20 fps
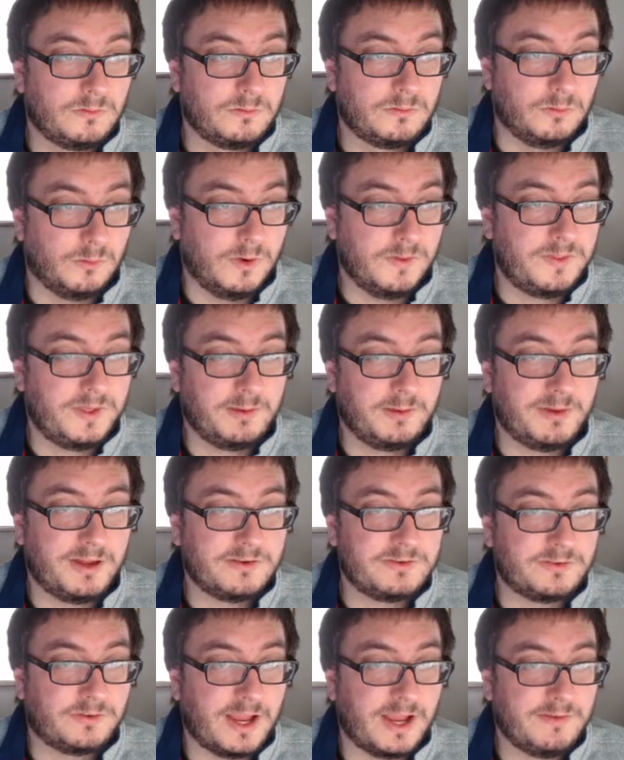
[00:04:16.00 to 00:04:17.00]
one thing about
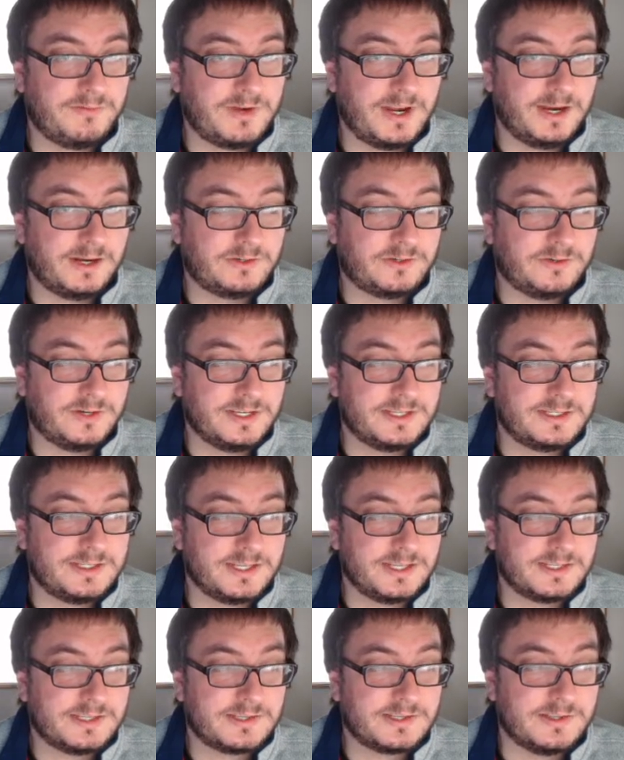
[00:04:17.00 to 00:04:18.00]
derived
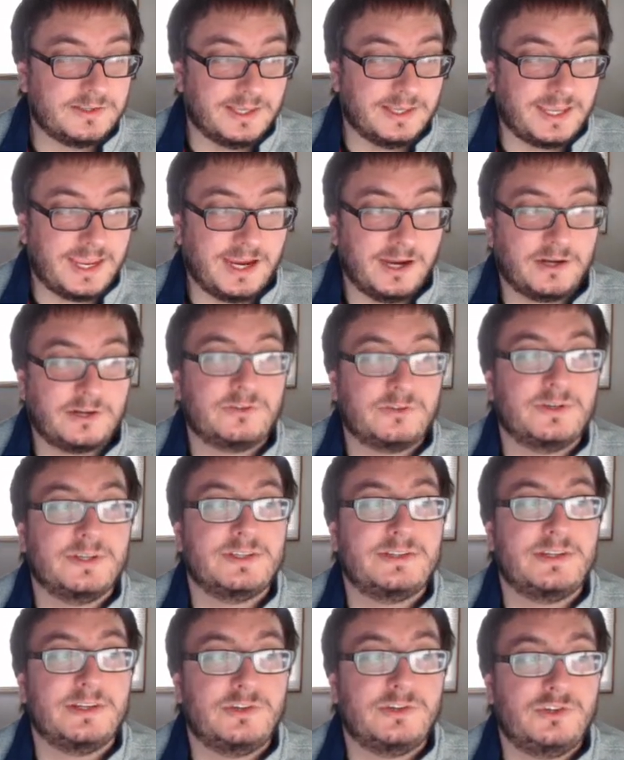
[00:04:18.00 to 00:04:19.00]
characteristics, the
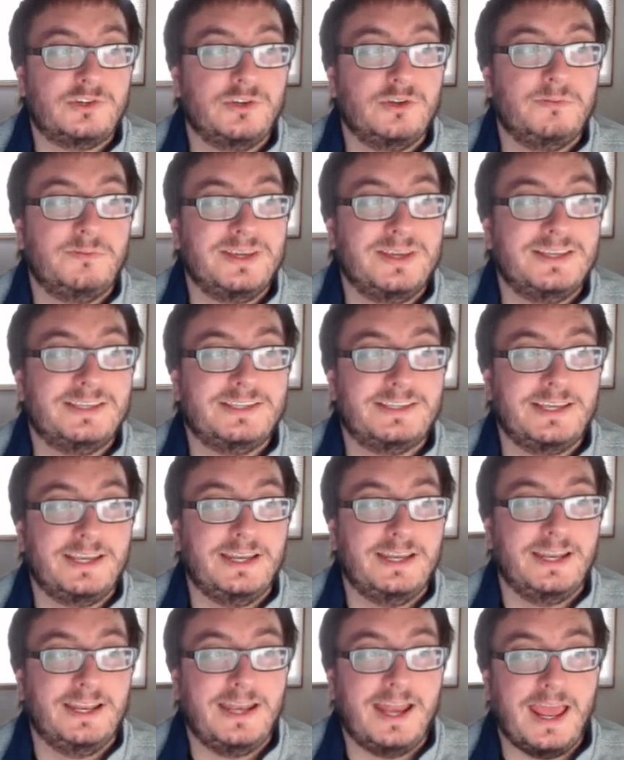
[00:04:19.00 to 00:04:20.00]
characteristics should be
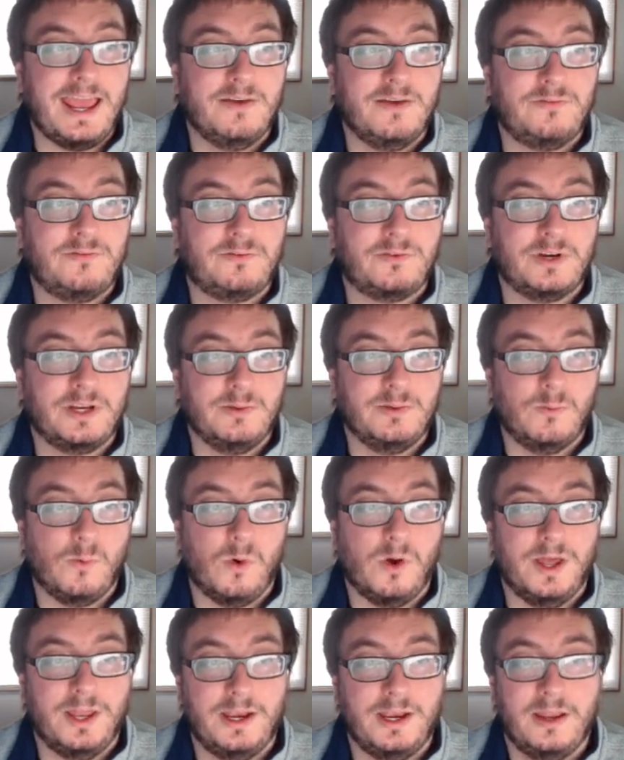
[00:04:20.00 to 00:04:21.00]
seen in every
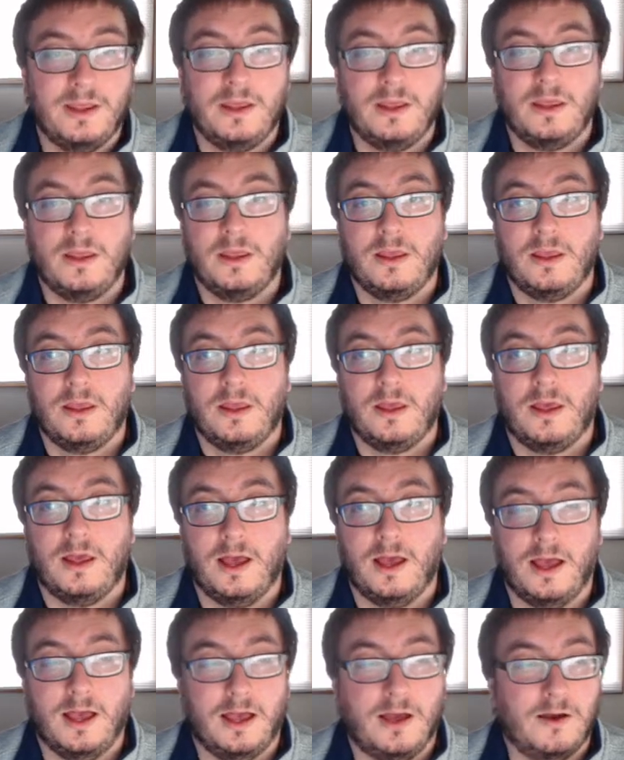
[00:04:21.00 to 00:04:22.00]
one
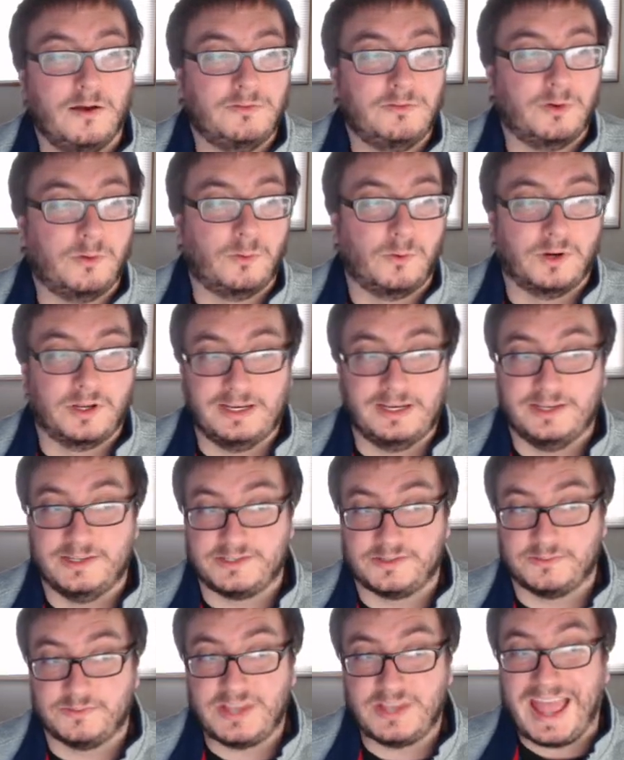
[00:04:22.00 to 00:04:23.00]
of the
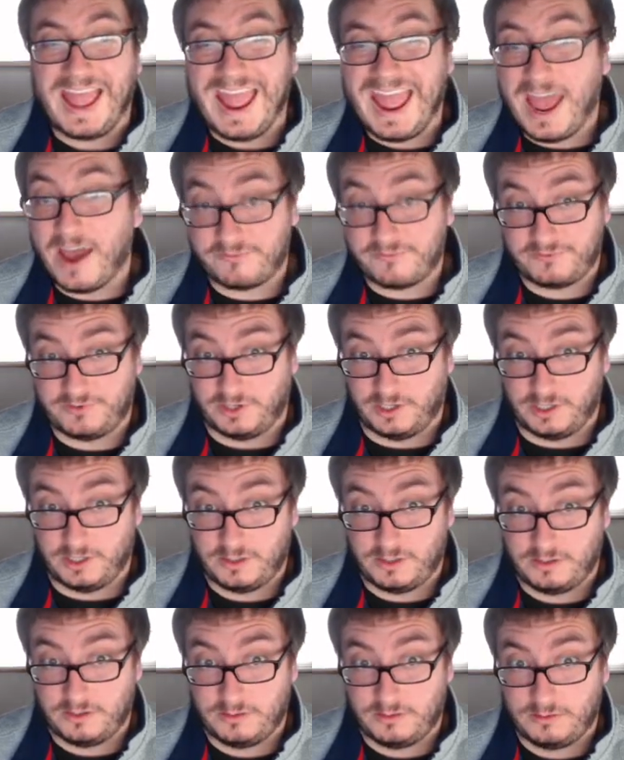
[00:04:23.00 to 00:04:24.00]
organisms after
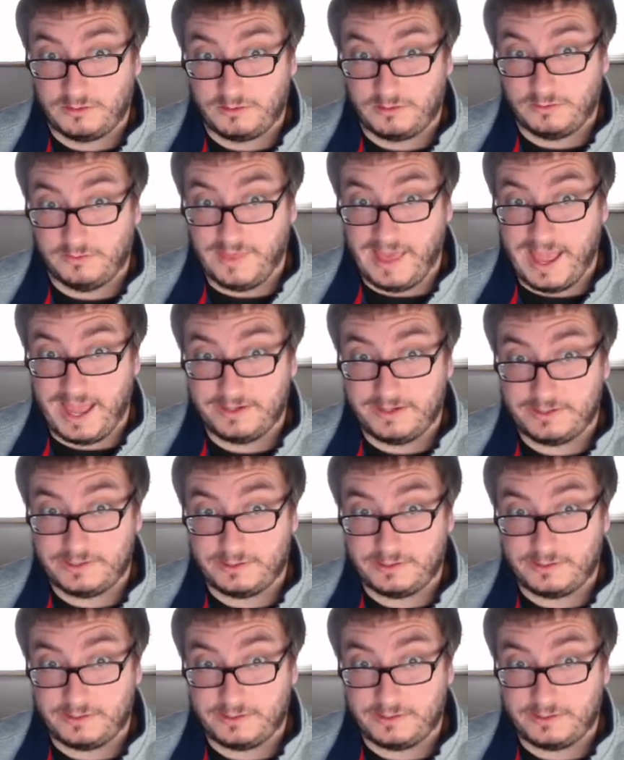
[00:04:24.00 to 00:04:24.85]
that,